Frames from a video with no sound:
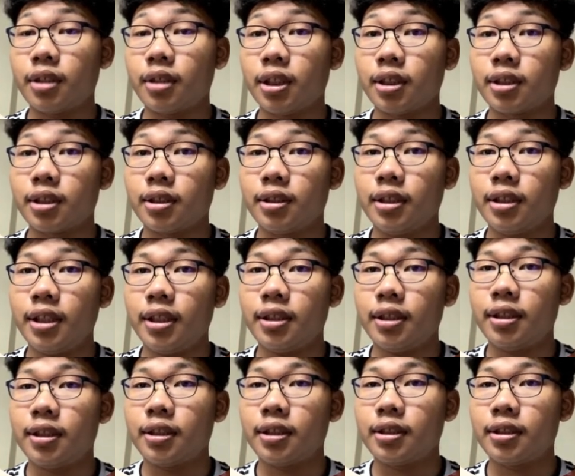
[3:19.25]
calculate
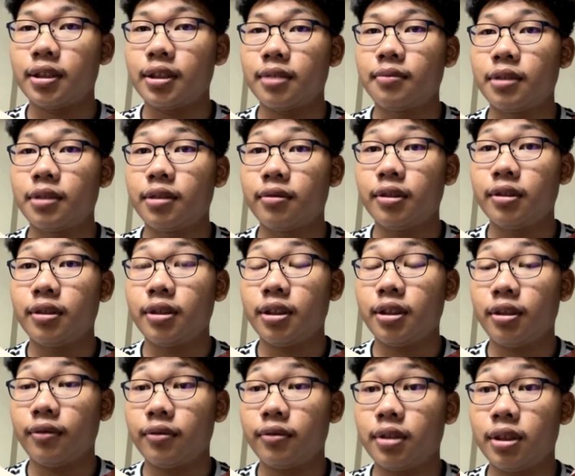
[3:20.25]
the similarity
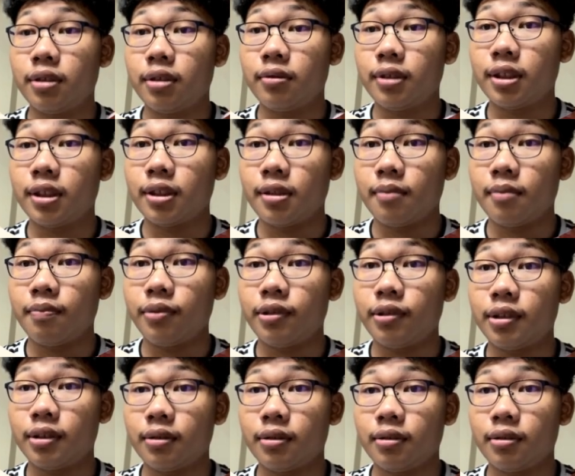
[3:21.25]
of the user input